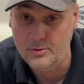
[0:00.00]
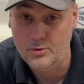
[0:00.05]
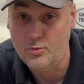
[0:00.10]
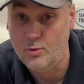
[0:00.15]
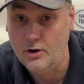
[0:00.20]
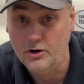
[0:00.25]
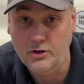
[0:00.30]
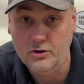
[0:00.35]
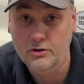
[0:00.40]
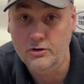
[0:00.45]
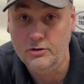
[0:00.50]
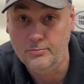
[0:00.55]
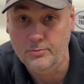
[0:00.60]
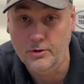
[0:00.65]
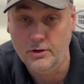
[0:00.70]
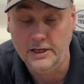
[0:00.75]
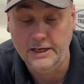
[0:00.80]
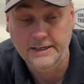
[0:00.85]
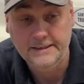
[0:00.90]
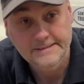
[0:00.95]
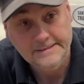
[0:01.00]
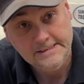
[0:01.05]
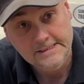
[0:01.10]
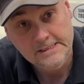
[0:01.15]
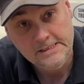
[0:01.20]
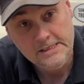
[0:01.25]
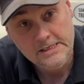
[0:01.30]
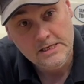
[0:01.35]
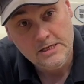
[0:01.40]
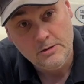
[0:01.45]
with one, couldn't pull it.
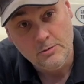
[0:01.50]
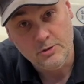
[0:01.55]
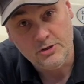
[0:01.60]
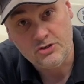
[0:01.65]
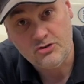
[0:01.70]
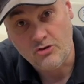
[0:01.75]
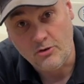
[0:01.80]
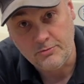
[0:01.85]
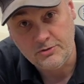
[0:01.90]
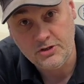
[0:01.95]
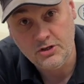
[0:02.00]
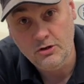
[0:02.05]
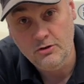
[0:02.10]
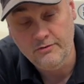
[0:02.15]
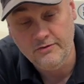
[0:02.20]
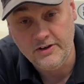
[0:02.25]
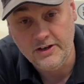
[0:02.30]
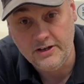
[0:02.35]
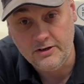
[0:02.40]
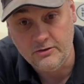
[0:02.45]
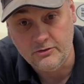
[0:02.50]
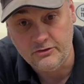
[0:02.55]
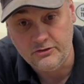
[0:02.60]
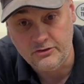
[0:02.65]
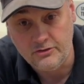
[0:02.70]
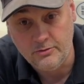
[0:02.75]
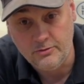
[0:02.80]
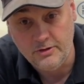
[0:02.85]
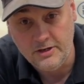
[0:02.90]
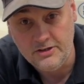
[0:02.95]
We stropped 2 vehicles
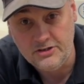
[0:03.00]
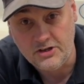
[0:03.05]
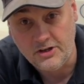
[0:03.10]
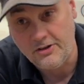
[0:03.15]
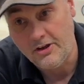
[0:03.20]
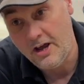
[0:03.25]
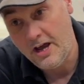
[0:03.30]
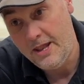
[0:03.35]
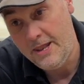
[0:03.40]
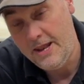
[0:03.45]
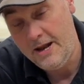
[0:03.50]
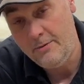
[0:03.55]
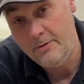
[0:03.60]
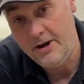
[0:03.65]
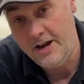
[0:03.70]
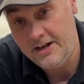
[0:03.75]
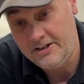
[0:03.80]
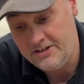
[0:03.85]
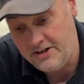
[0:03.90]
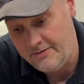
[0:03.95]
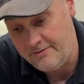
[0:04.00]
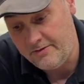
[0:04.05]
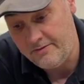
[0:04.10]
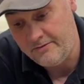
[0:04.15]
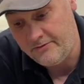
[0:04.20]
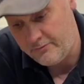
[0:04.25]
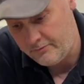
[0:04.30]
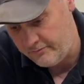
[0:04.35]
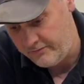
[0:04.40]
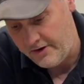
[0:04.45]
to each other, and then we had to have a
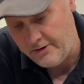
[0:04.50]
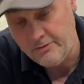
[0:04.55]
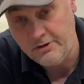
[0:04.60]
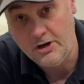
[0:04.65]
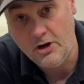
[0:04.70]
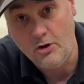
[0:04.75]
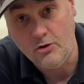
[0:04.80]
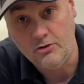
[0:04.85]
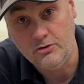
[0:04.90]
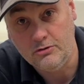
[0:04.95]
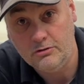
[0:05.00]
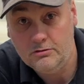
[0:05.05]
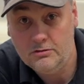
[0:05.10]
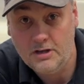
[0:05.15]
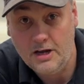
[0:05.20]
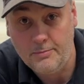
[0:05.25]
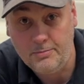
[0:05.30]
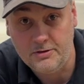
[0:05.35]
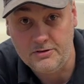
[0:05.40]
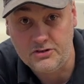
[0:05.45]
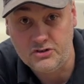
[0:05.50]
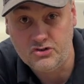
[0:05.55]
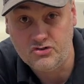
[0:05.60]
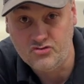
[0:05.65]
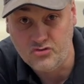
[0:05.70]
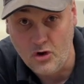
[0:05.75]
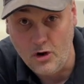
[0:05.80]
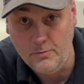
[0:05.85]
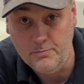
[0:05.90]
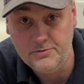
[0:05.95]
very long couple of
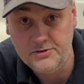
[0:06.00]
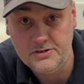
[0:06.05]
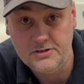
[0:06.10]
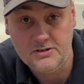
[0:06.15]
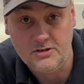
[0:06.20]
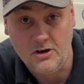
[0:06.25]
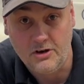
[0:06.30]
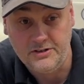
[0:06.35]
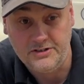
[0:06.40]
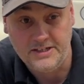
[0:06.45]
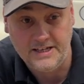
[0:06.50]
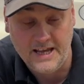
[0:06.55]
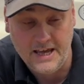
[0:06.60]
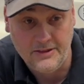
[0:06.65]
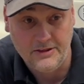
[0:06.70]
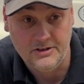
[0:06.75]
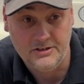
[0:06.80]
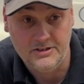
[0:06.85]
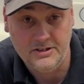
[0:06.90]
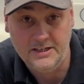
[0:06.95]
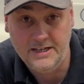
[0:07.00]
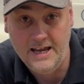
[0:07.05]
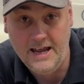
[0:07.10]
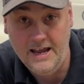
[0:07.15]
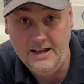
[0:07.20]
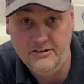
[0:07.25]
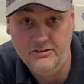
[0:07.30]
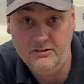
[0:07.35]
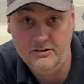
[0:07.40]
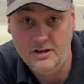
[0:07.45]
strops tied together to
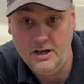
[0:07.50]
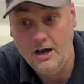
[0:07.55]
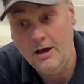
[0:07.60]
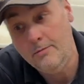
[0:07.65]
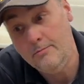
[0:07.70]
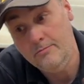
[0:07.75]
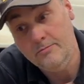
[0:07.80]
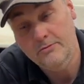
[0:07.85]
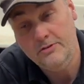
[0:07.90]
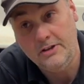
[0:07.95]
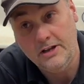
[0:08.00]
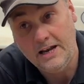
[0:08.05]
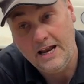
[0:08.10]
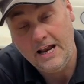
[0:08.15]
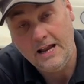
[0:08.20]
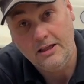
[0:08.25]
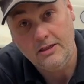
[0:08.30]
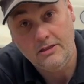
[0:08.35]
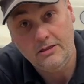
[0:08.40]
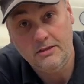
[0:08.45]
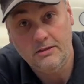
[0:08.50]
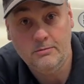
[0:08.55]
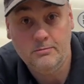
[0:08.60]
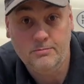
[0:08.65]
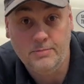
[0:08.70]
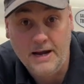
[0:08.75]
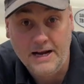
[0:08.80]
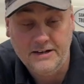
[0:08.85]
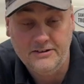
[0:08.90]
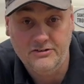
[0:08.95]
get the length
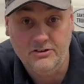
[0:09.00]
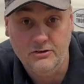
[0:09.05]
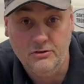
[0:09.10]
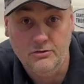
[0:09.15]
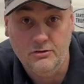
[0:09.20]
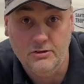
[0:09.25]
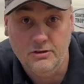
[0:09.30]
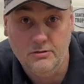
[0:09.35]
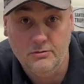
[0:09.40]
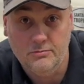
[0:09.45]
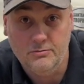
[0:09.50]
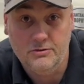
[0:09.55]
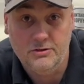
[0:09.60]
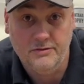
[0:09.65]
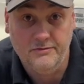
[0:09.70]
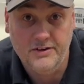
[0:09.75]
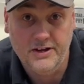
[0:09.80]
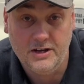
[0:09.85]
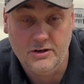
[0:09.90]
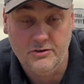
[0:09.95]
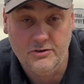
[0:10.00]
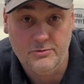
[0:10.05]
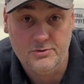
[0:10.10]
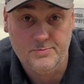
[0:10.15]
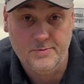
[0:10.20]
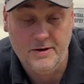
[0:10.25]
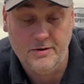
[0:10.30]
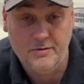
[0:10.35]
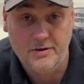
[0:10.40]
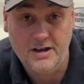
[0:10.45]
back to the vehicle that was
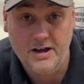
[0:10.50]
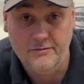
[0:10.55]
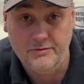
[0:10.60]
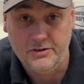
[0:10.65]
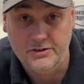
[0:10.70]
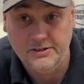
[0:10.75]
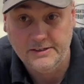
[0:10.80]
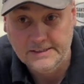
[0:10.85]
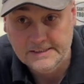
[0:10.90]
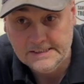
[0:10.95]
being recovered.